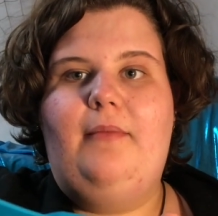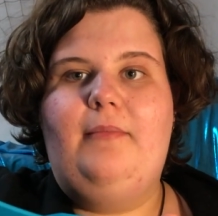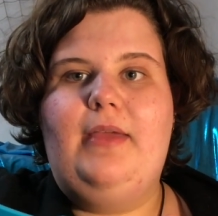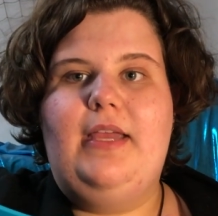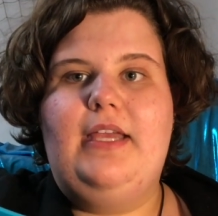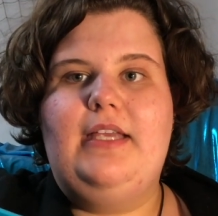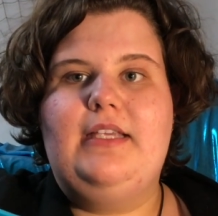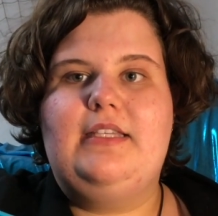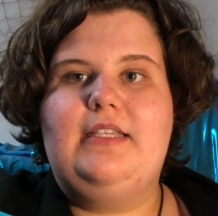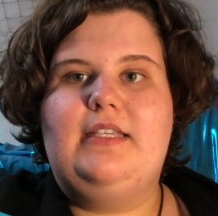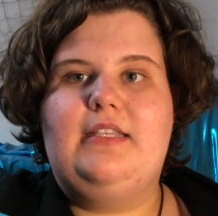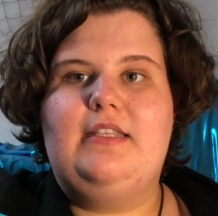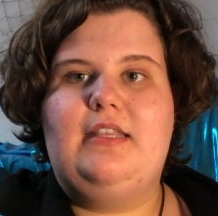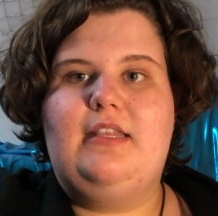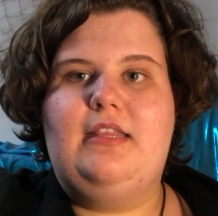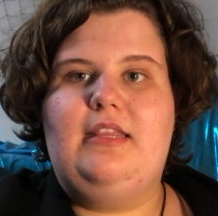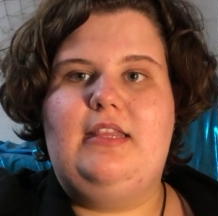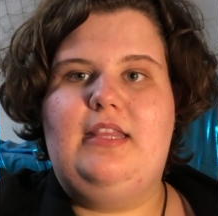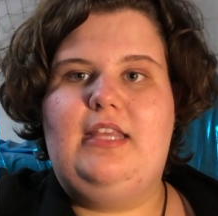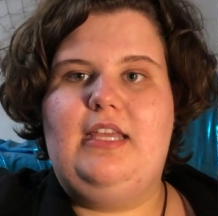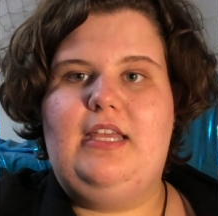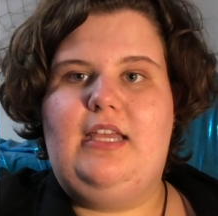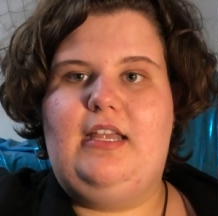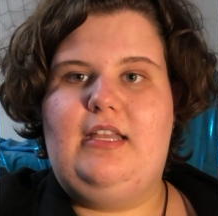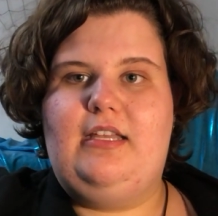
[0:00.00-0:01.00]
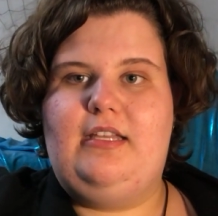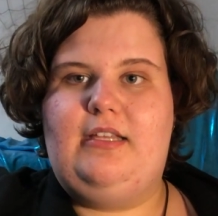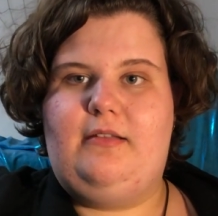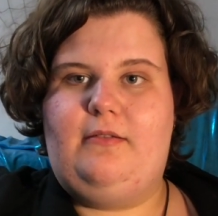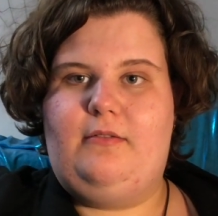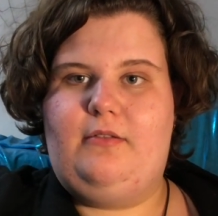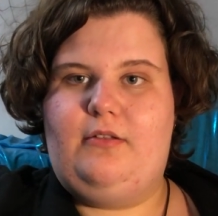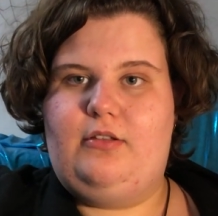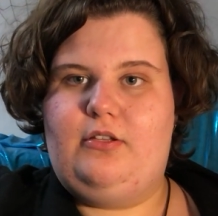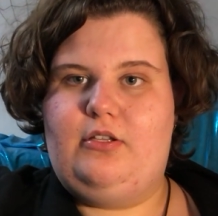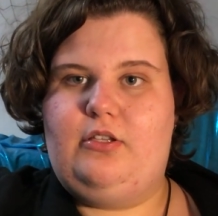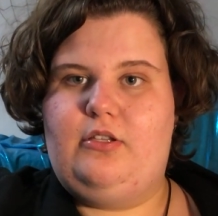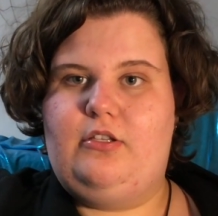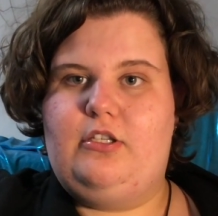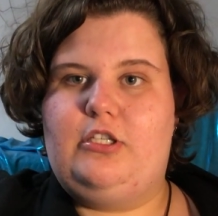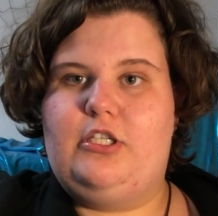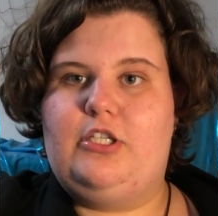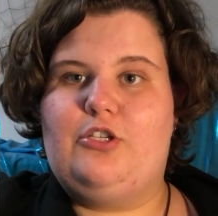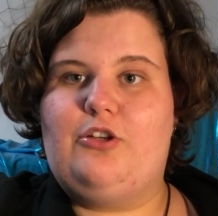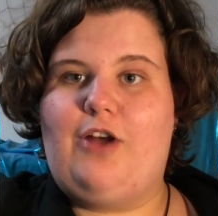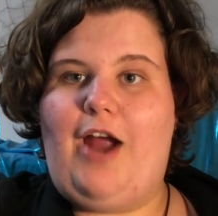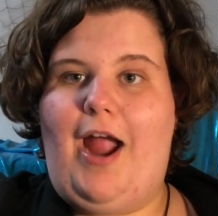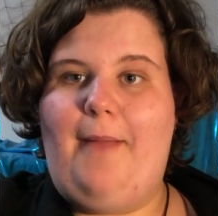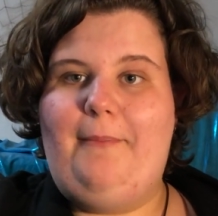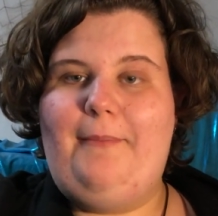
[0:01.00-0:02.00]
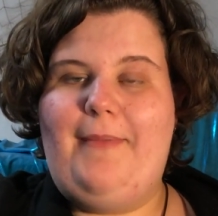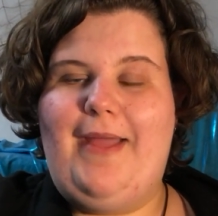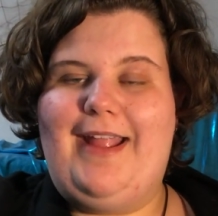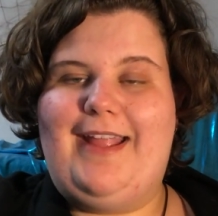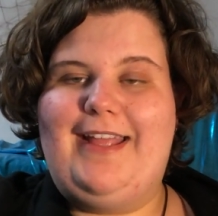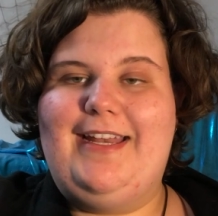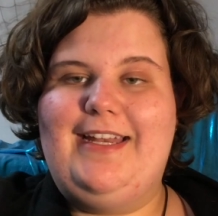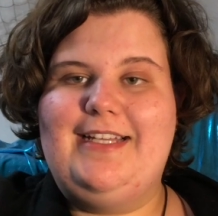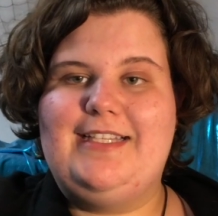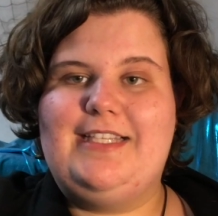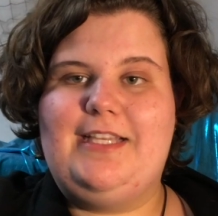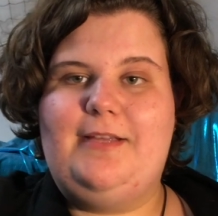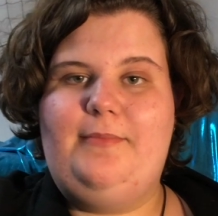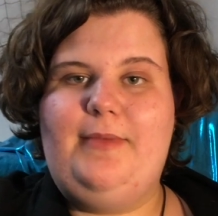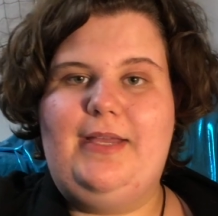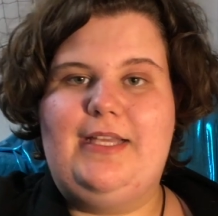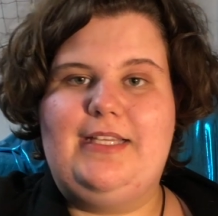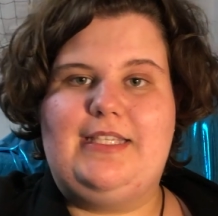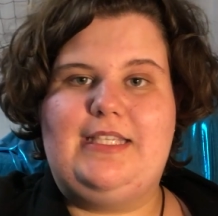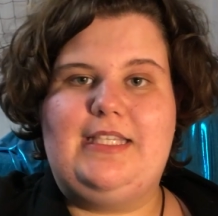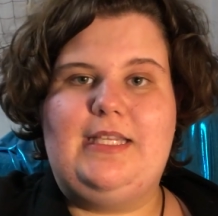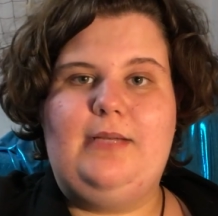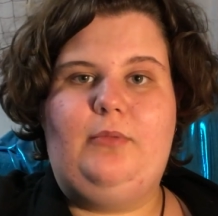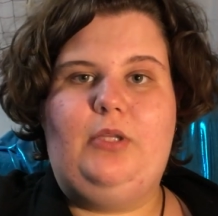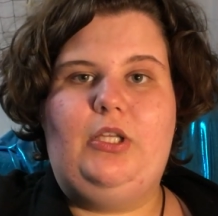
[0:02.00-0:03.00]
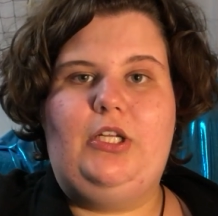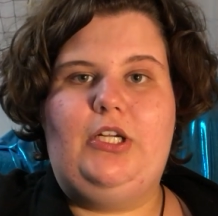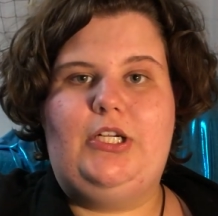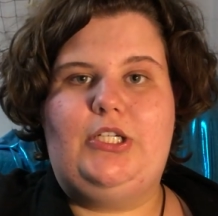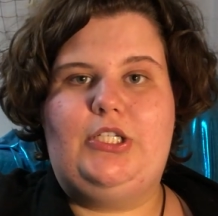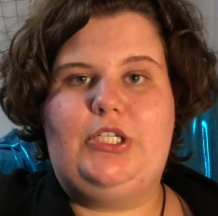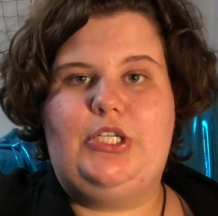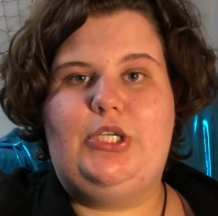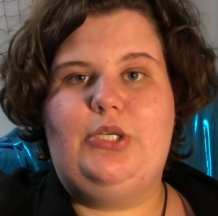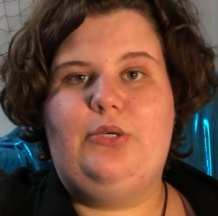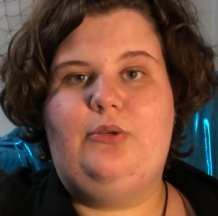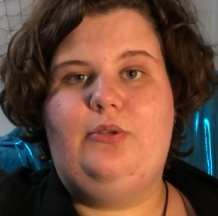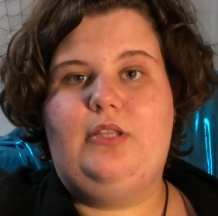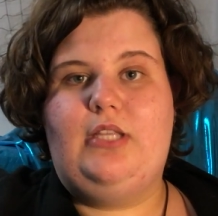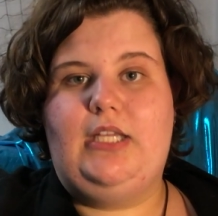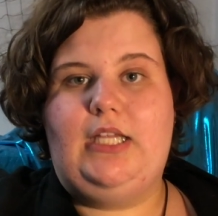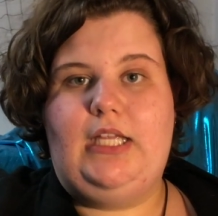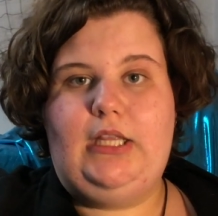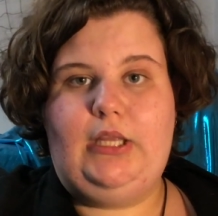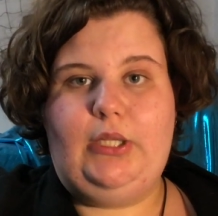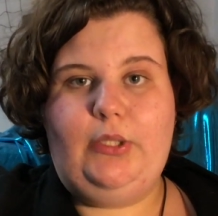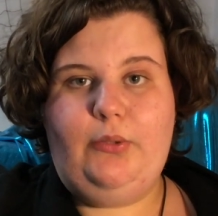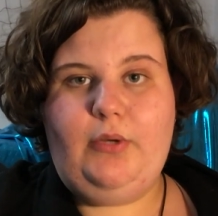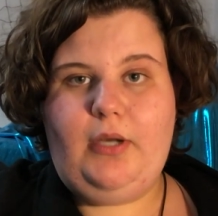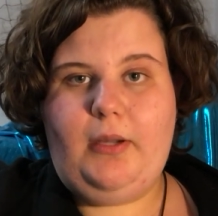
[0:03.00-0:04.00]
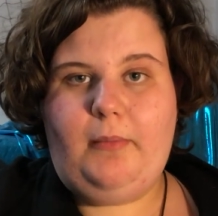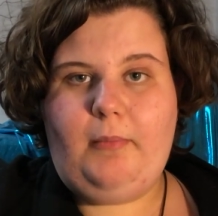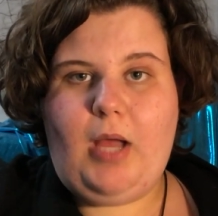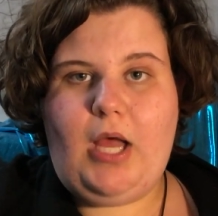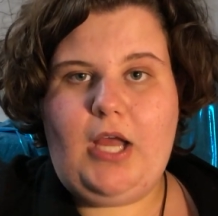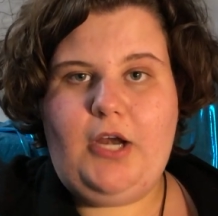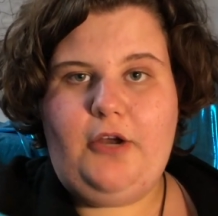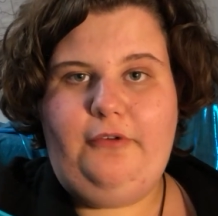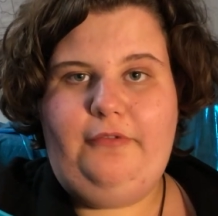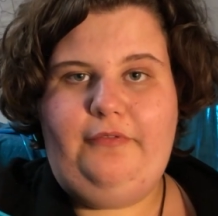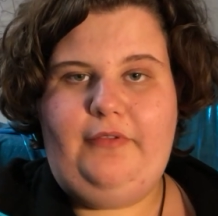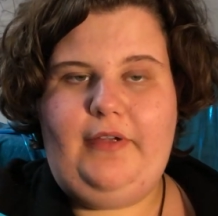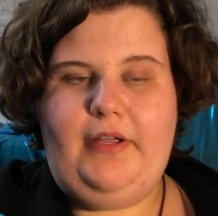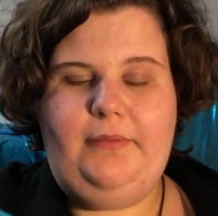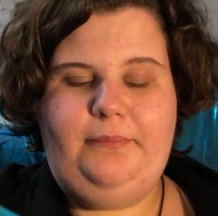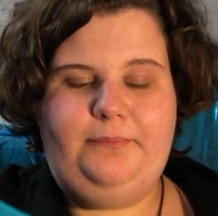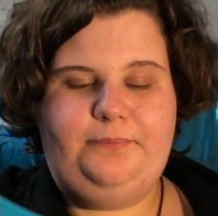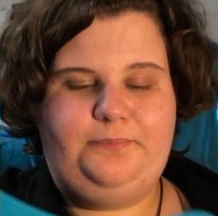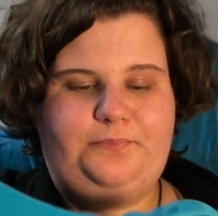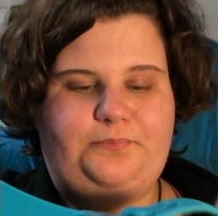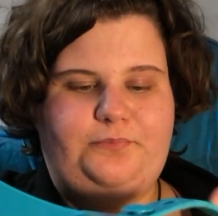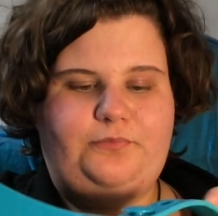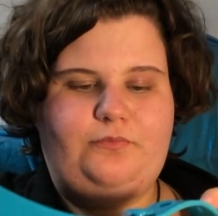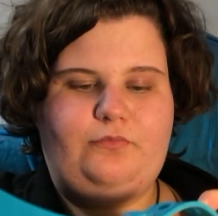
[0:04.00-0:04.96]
is the strap mechanism is similar to the Luna Monofin